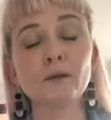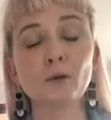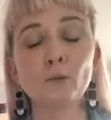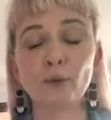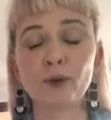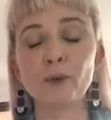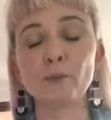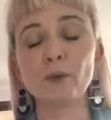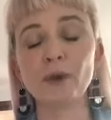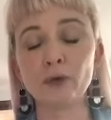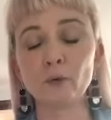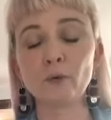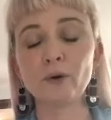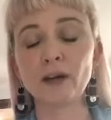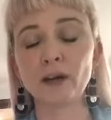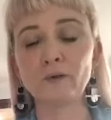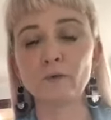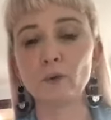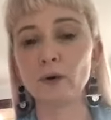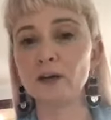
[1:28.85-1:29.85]
we could
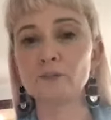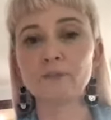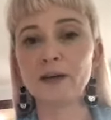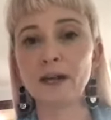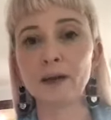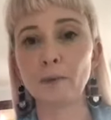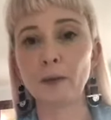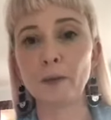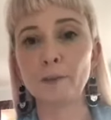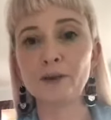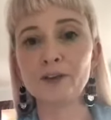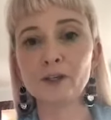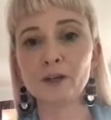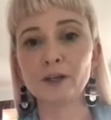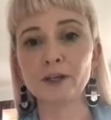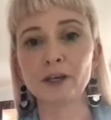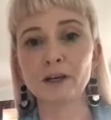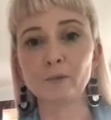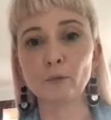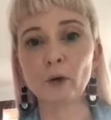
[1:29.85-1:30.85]
have one. Anyway, we
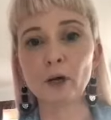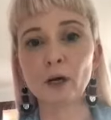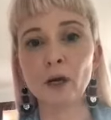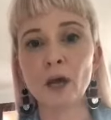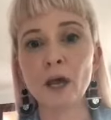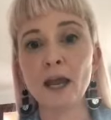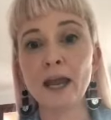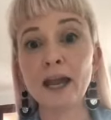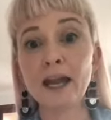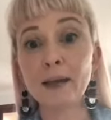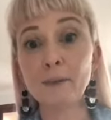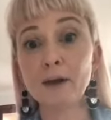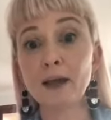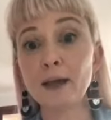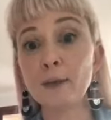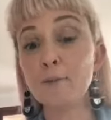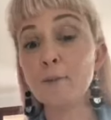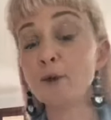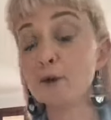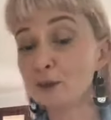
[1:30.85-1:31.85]
don't have one.
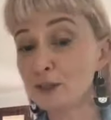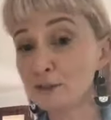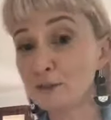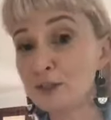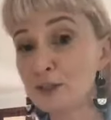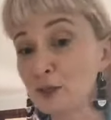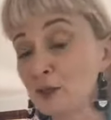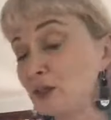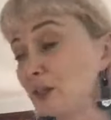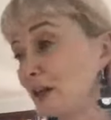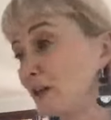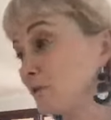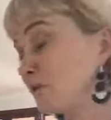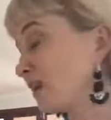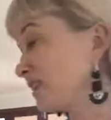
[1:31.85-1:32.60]
Anyway, because we don't have